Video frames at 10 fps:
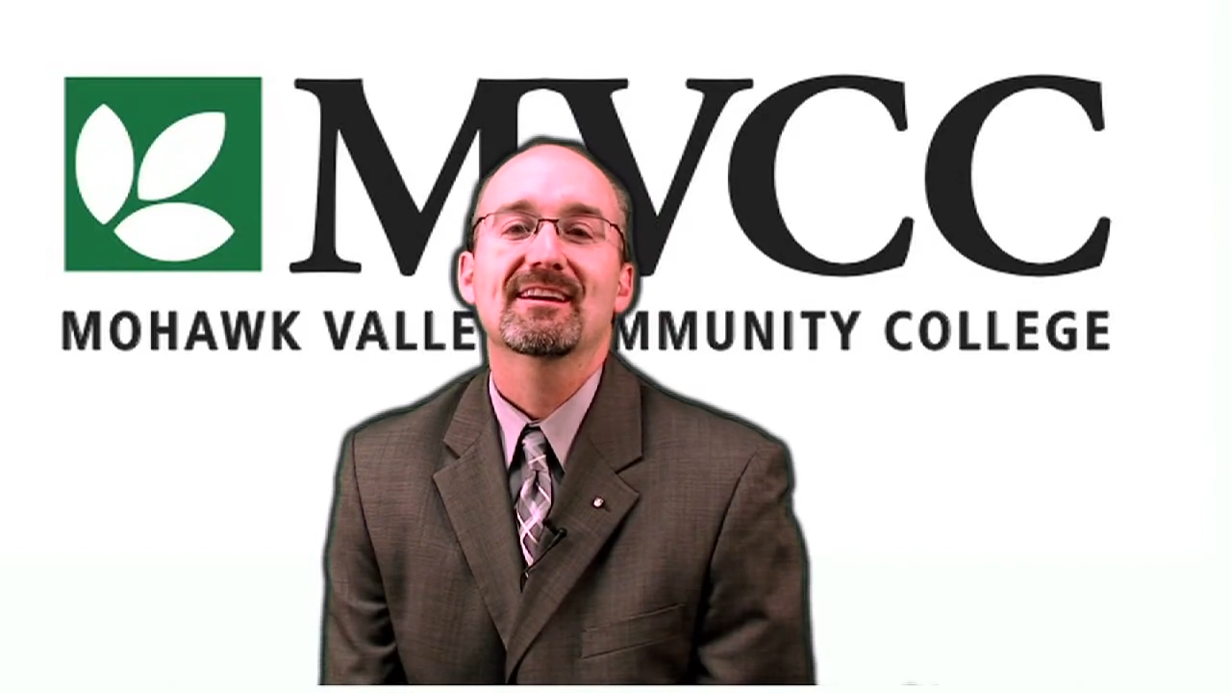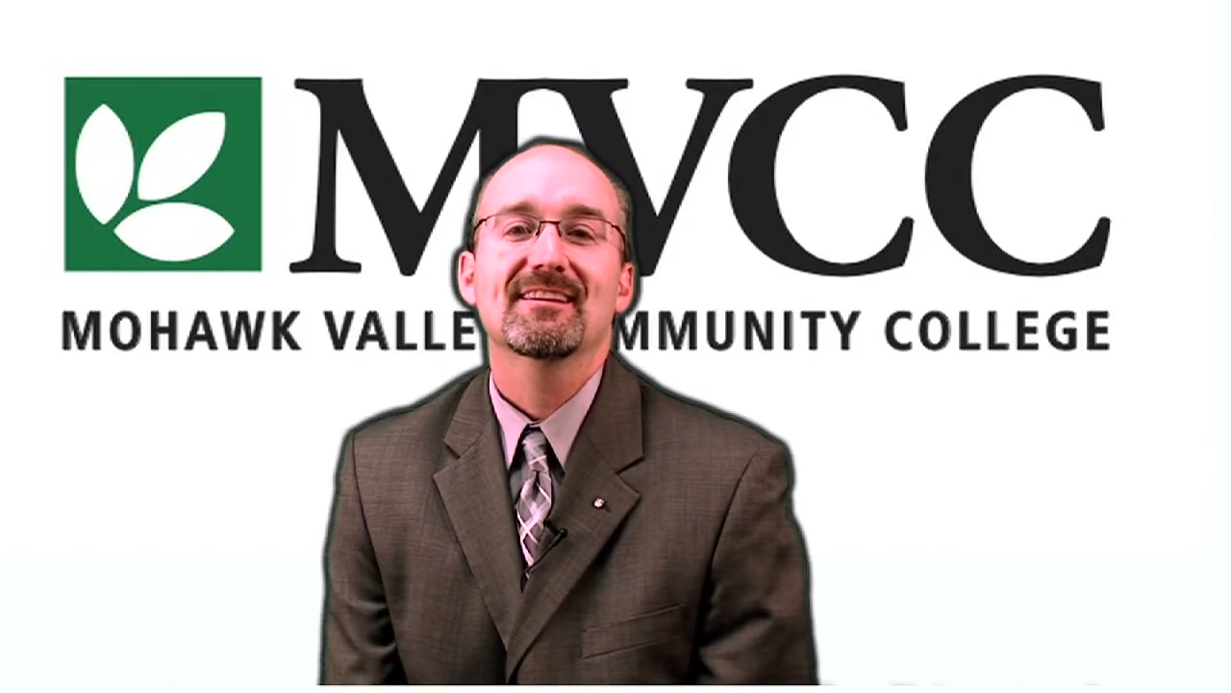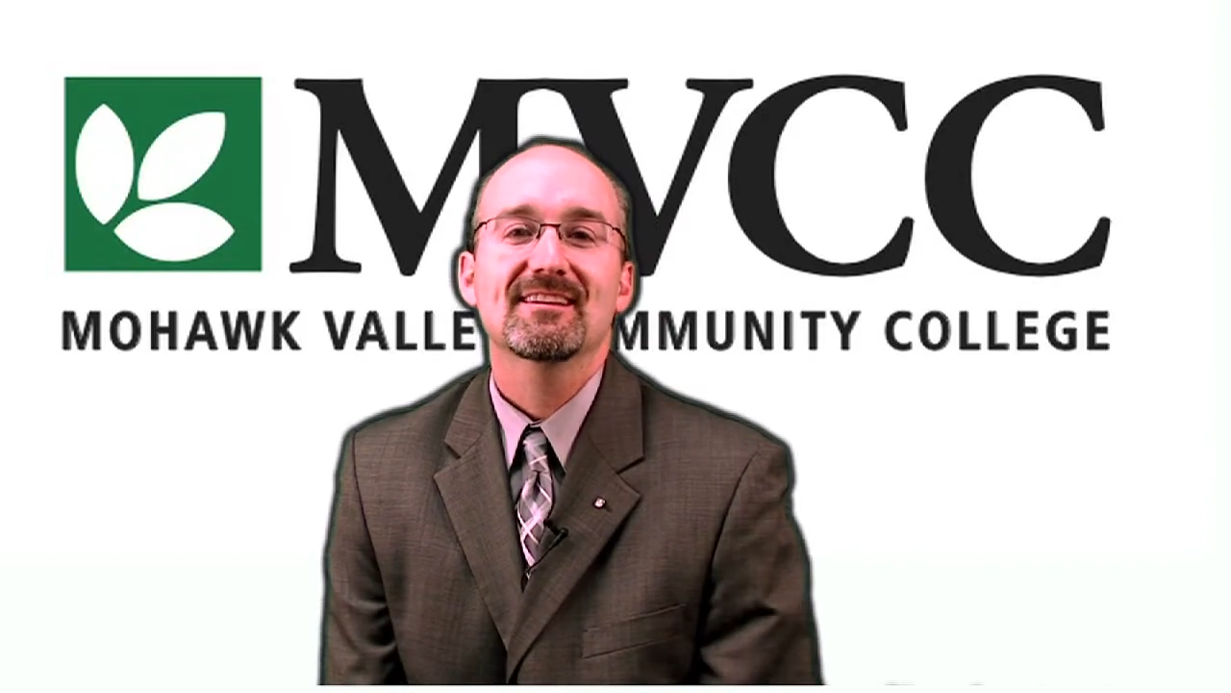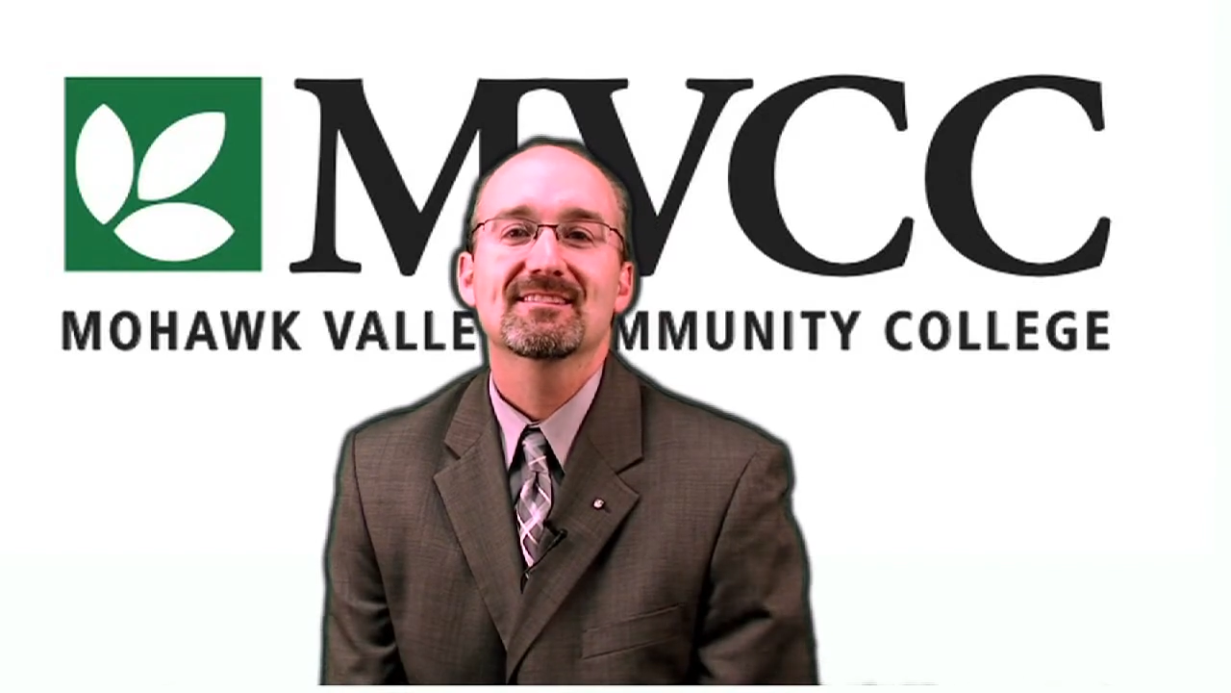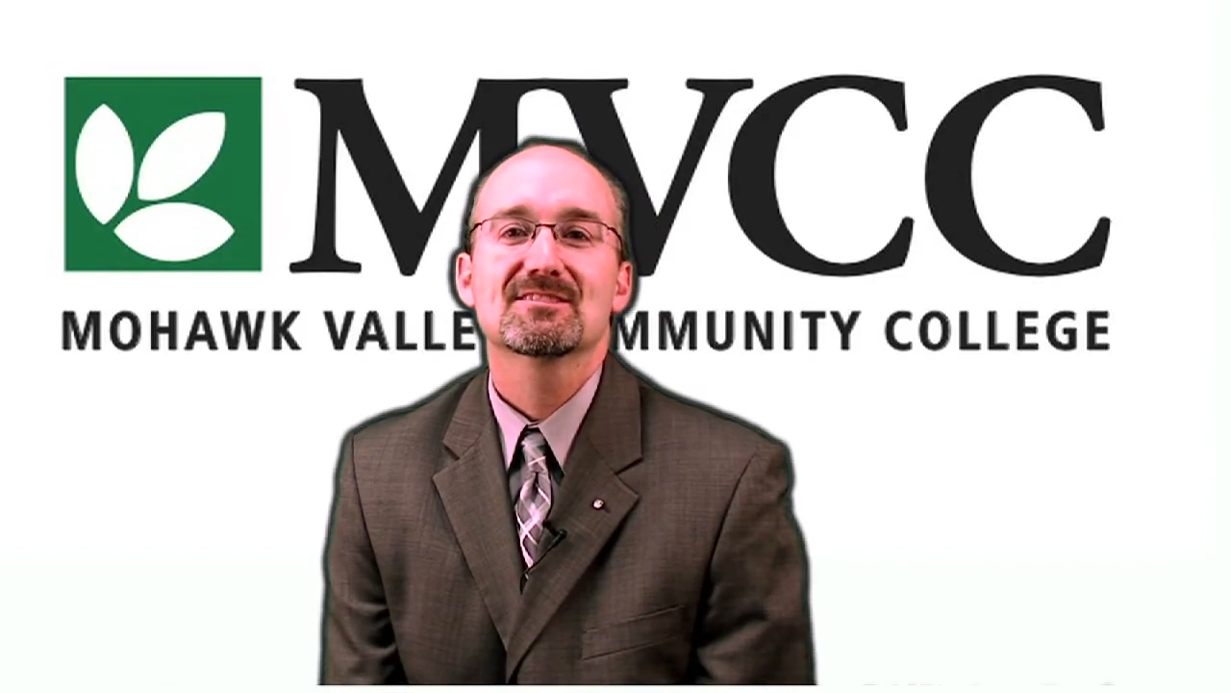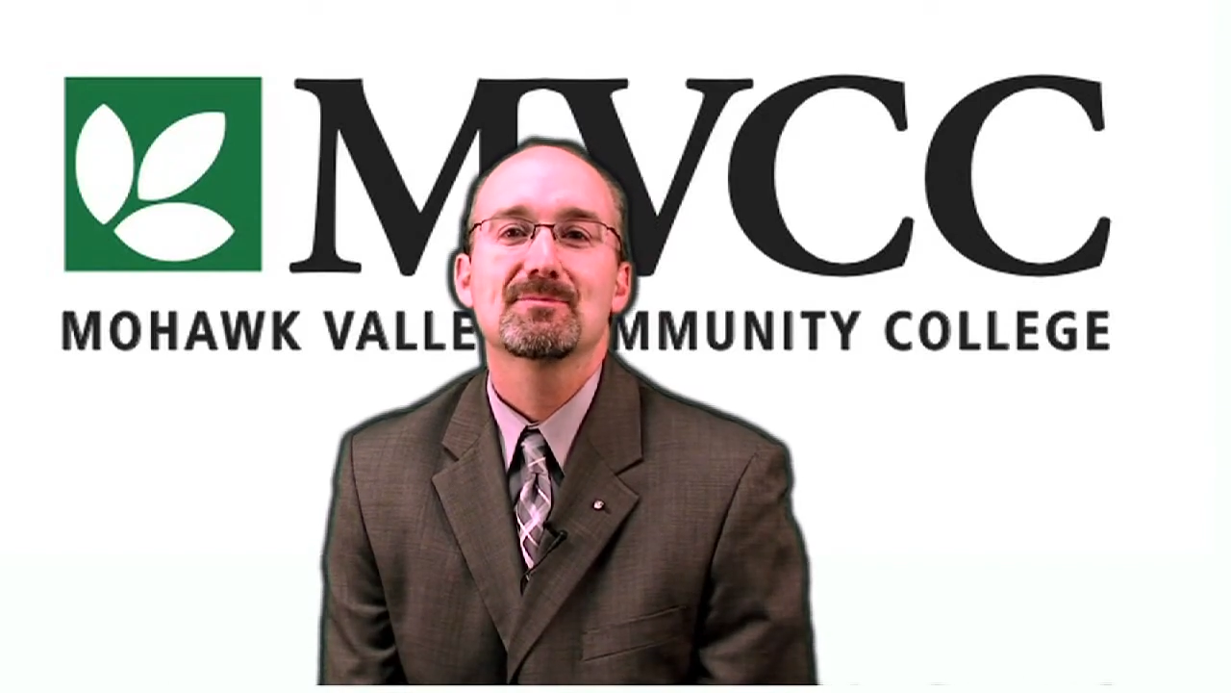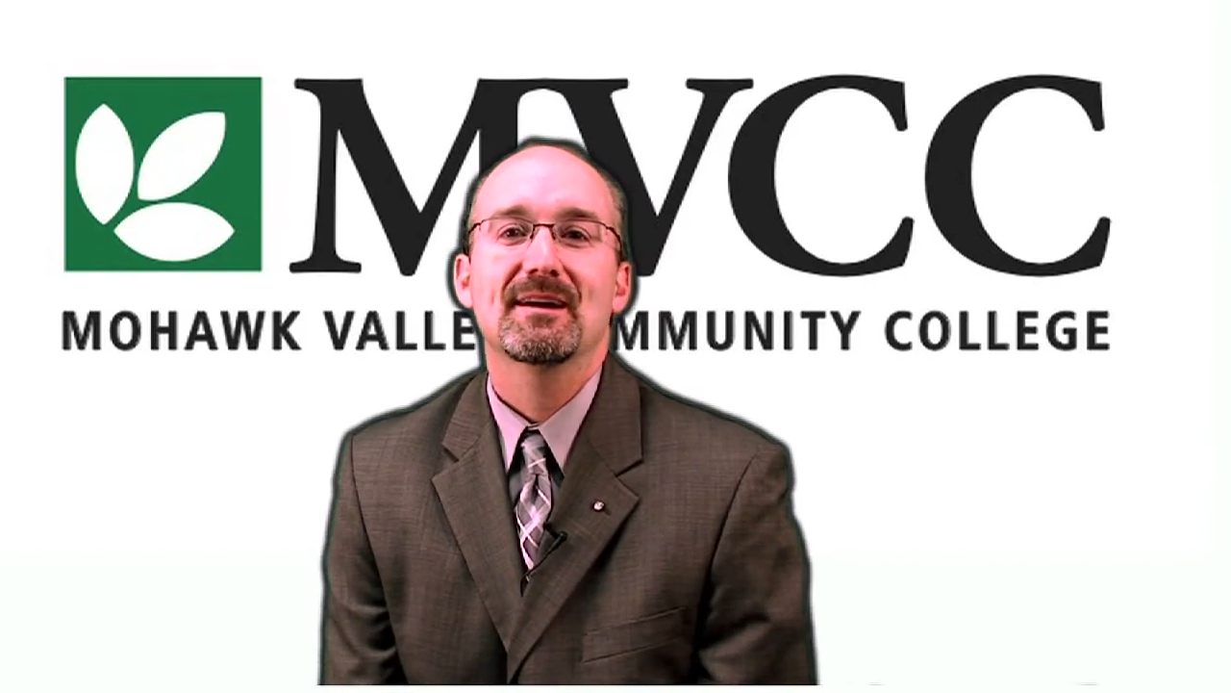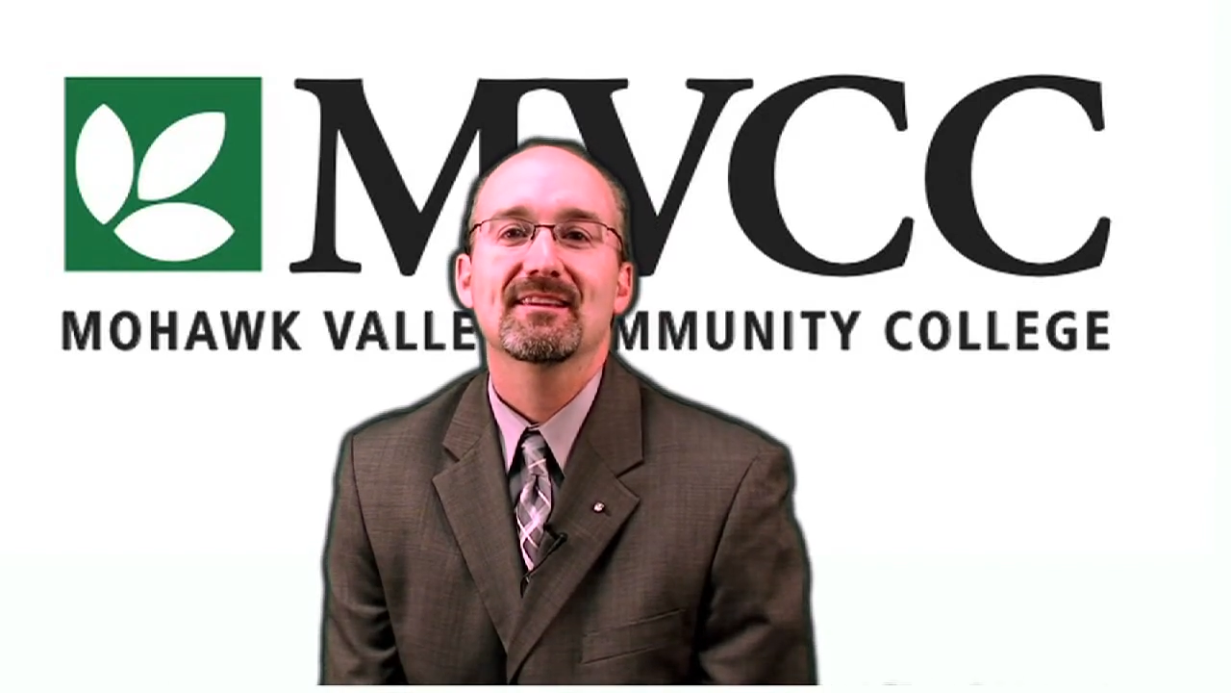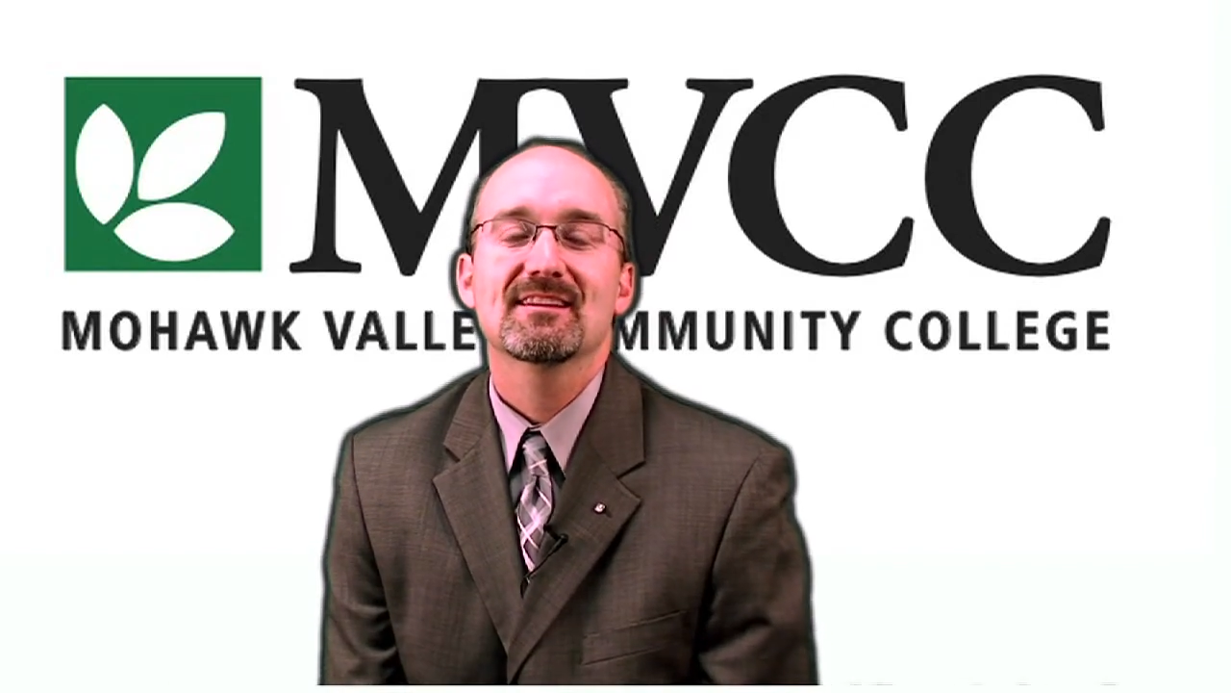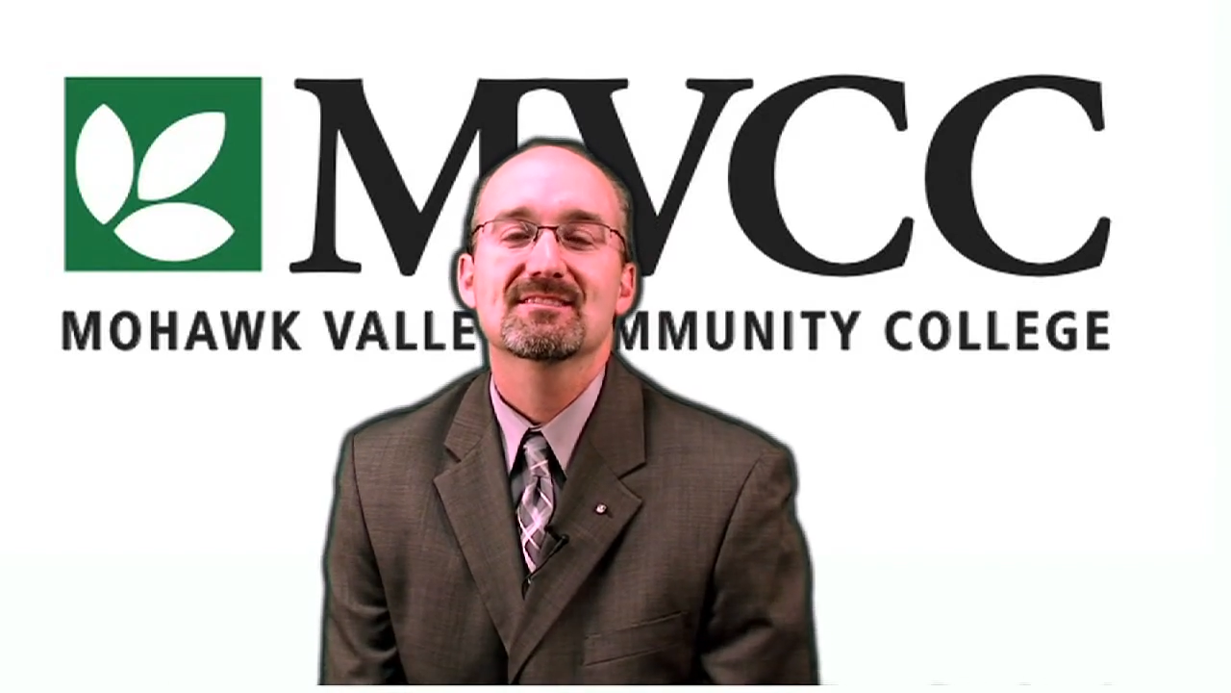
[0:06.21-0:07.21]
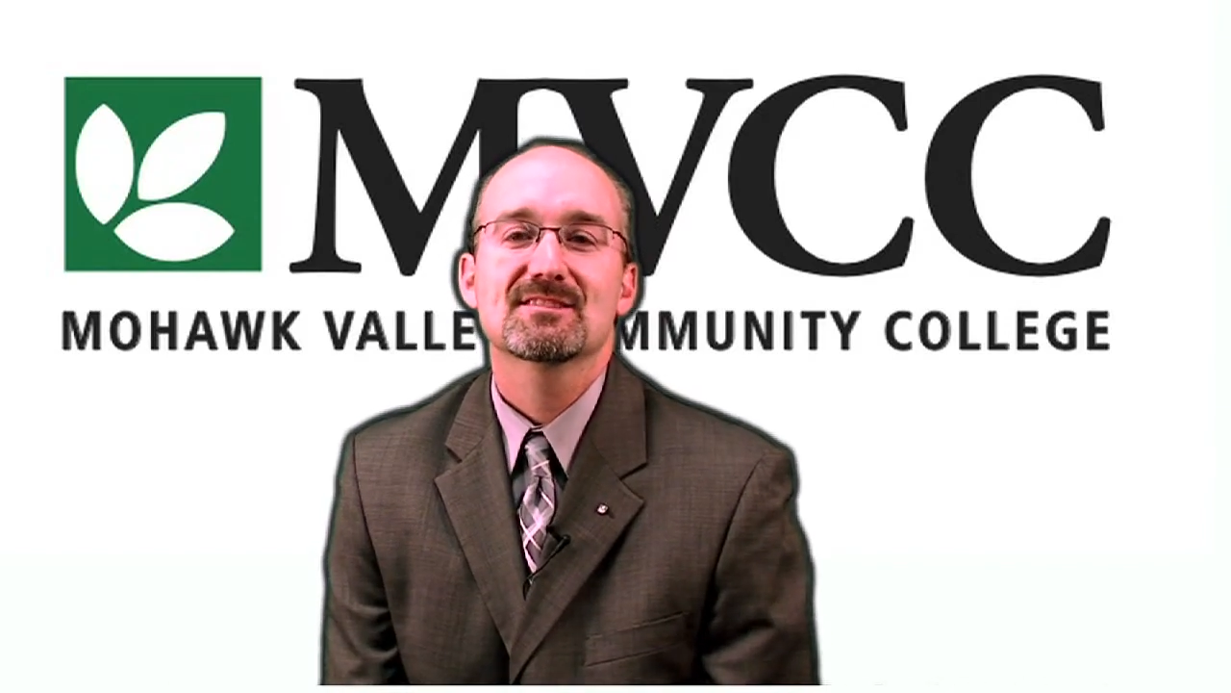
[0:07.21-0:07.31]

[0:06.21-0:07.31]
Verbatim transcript: I'd like to spotlight